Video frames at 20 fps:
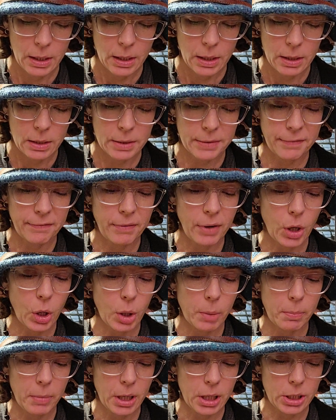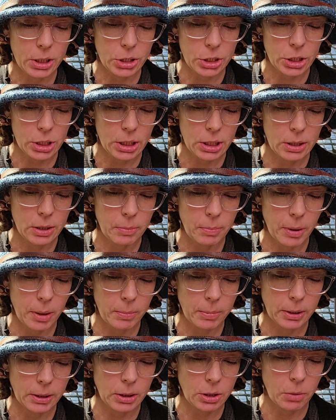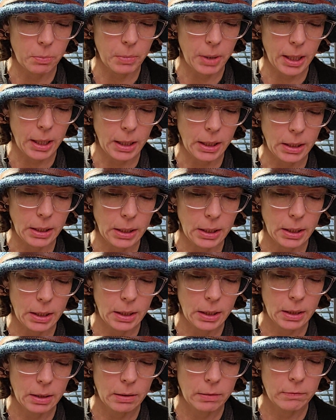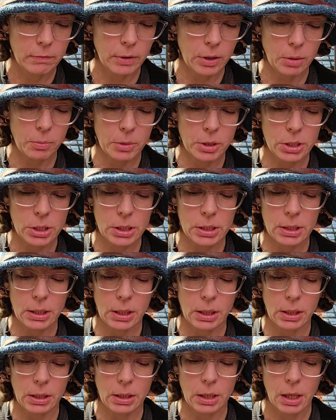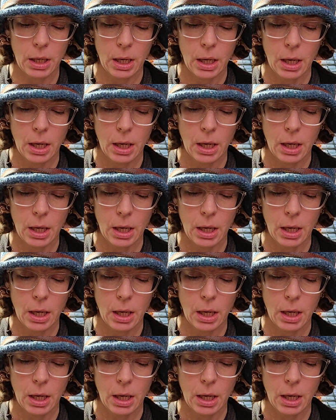it's very much in the public domain. Very much indeed.